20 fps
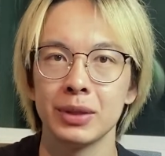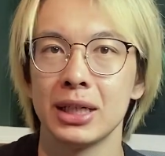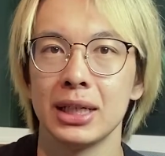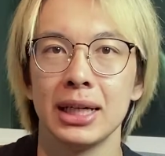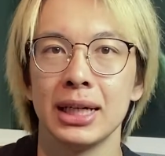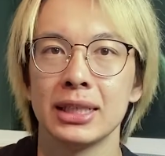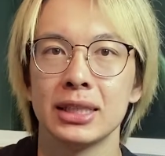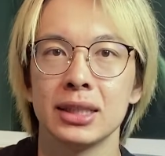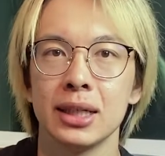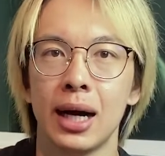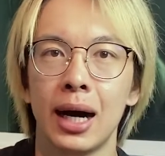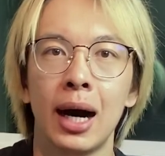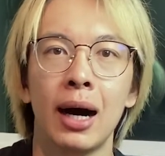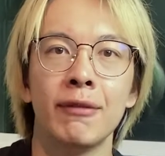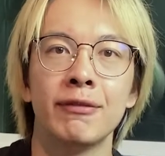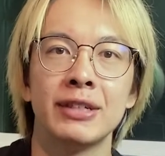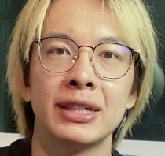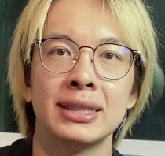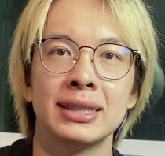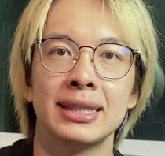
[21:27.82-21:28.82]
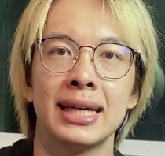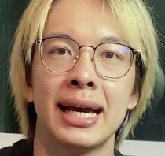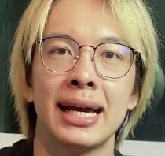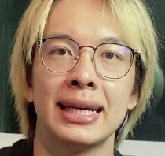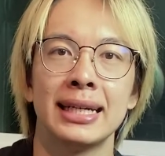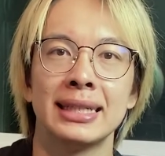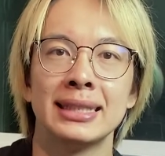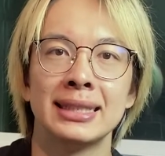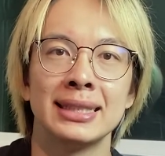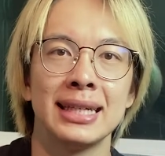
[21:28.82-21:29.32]
It's obvious that
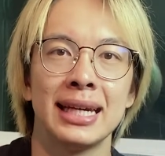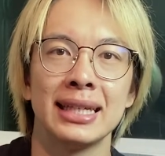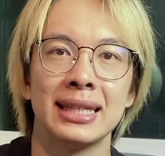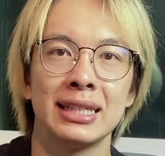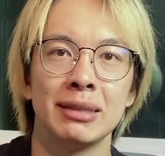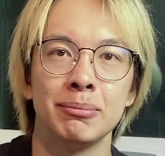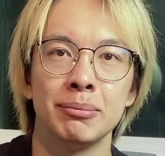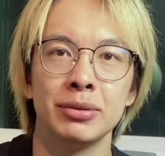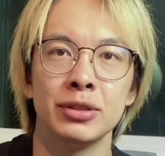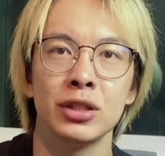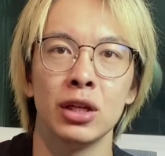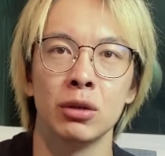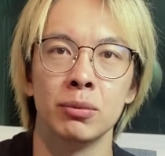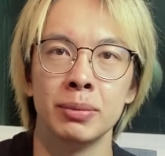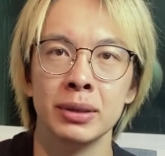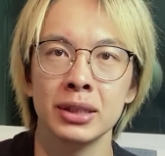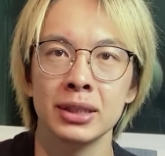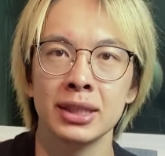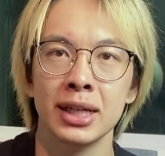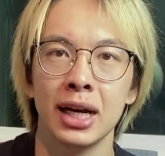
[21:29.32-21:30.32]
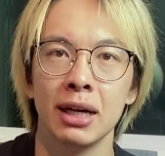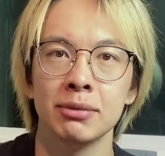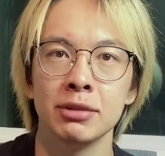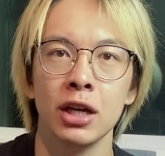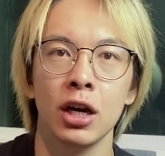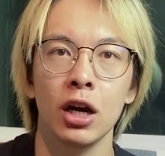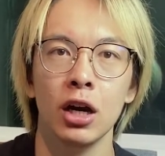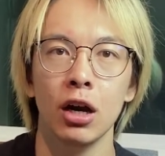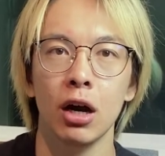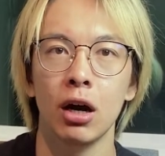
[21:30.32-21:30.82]
insanely slow build times
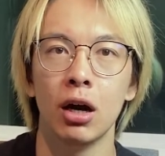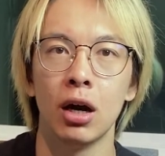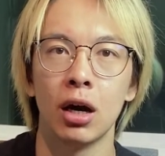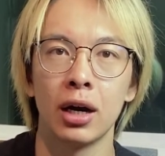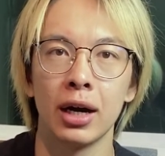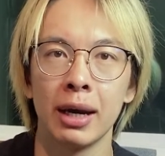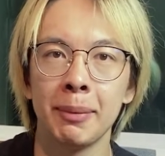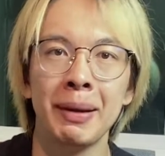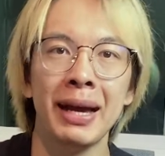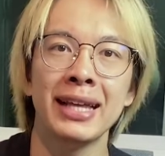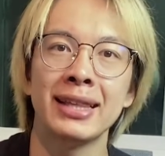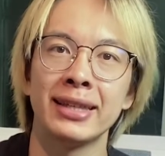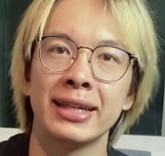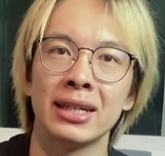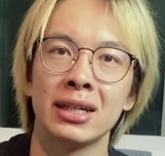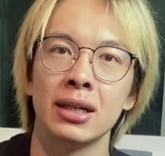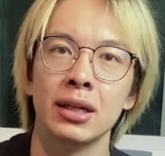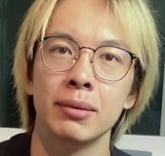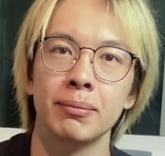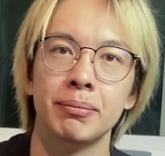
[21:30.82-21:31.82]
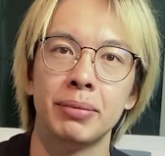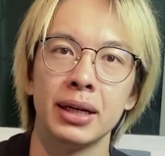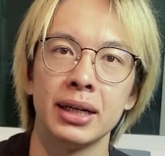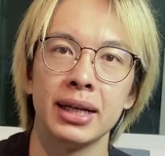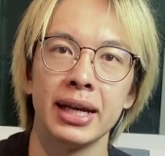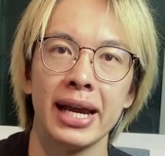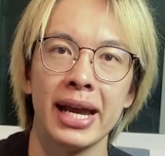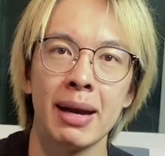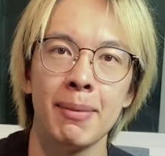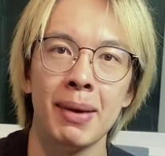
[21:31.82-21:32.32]
are a bad thing, but
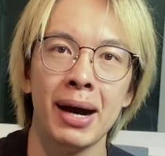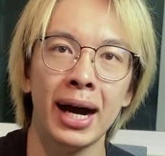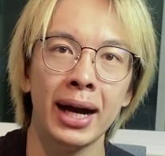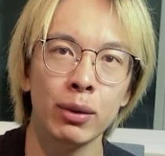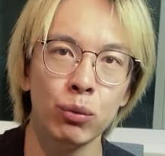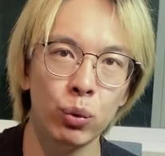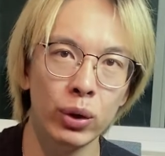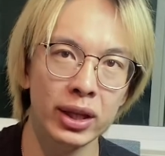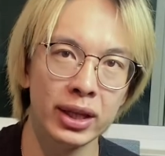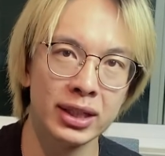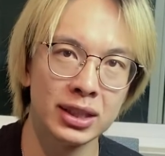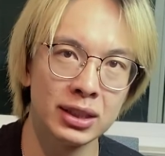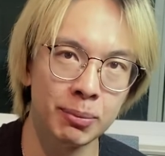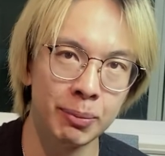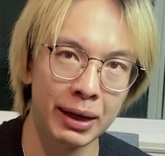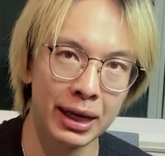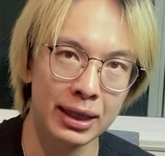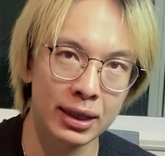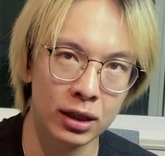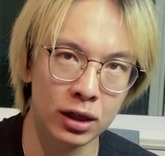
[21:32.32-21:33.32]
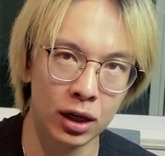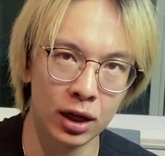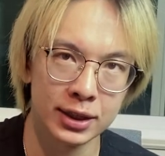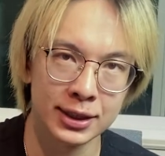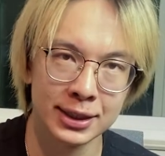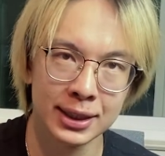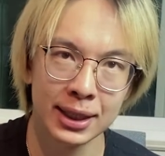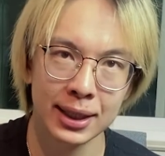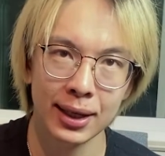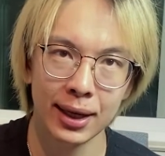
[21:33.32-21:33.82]
am I willing to pay the
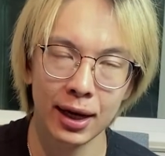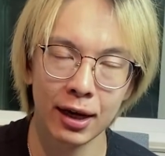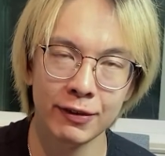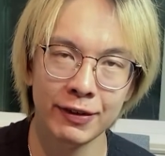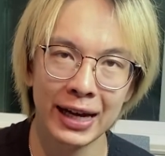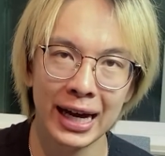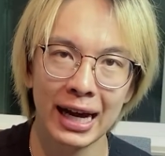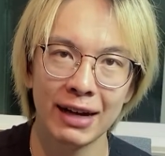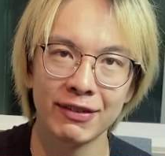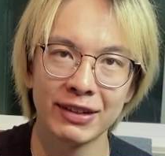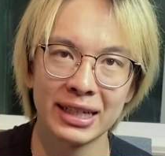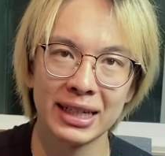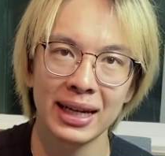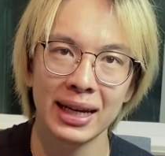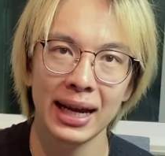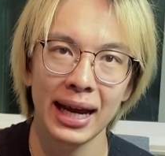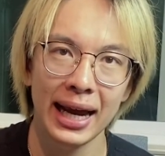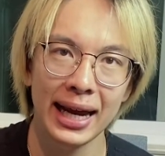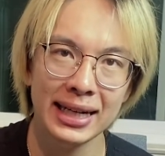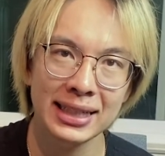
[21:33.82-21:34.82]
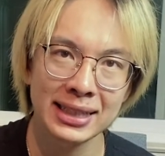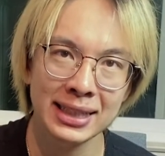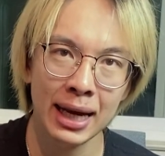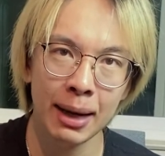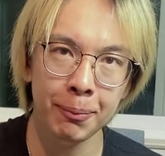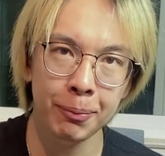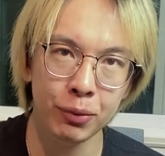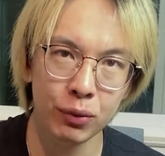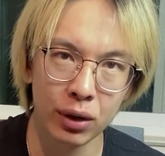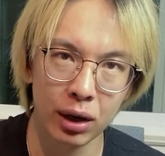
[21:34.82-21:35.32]
cost of having a
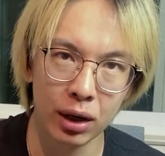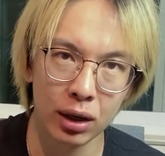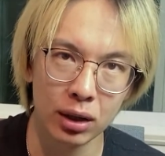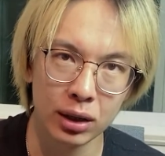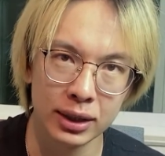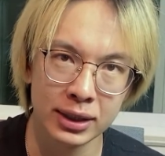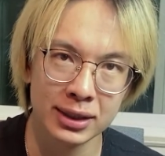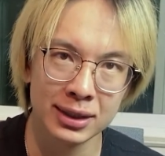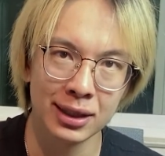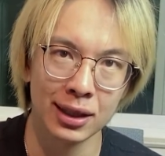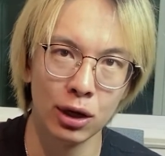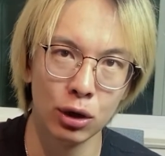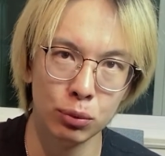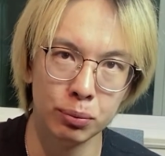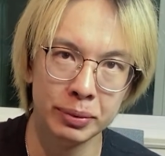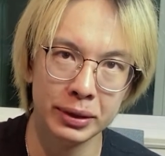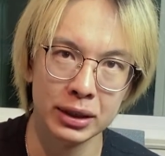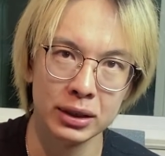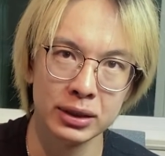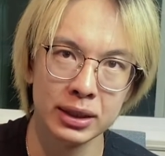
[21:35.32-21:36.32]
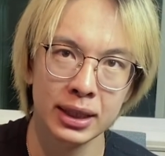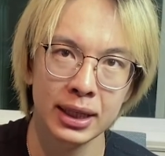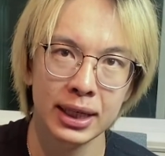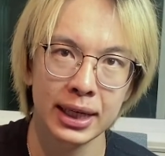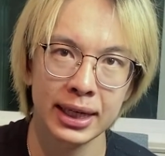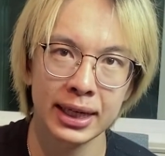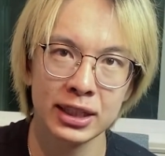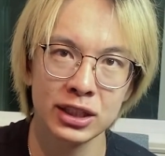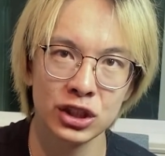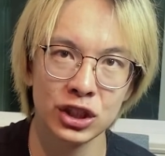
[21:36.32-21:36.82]
temporarily slow build
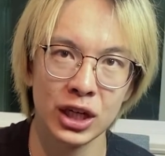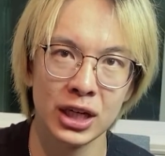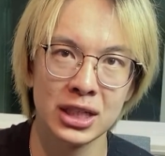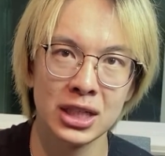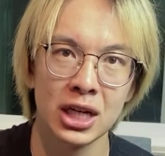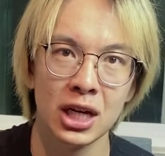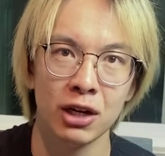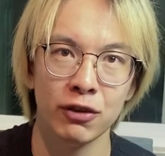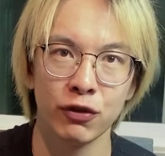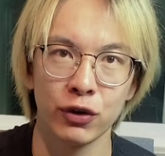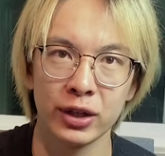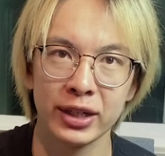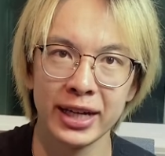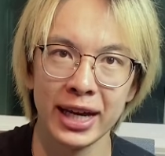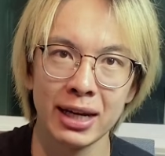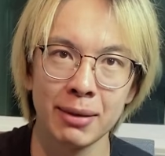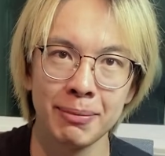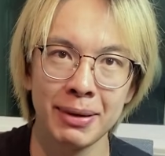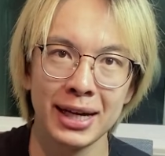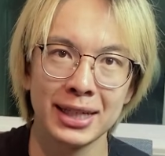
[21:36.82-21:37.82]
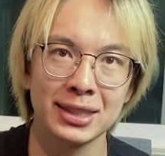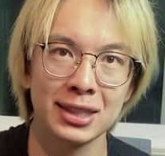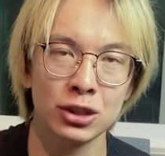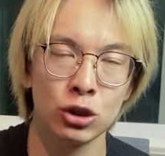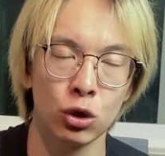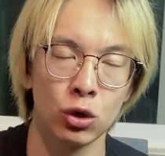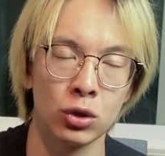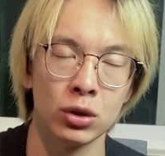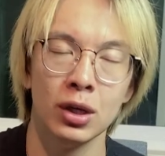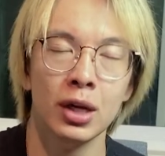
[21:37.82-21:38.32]
in exchange for getting past this hurdle?